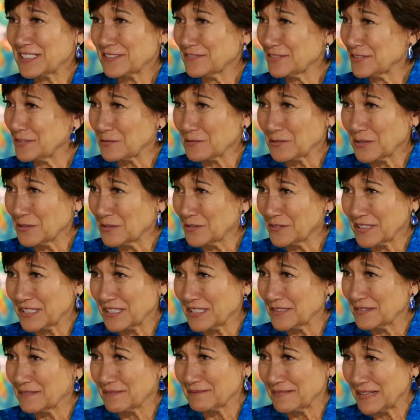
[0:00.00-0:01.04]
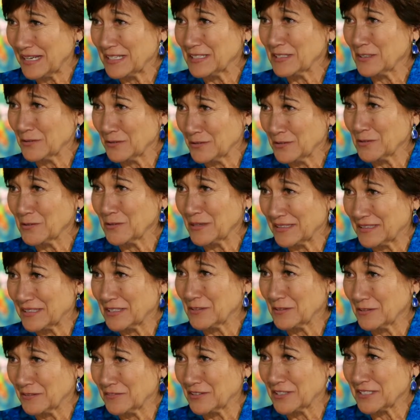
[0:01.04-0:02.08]
different role than I know you at the
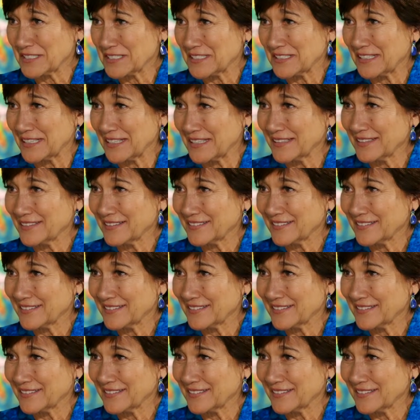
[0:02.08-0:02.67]
university.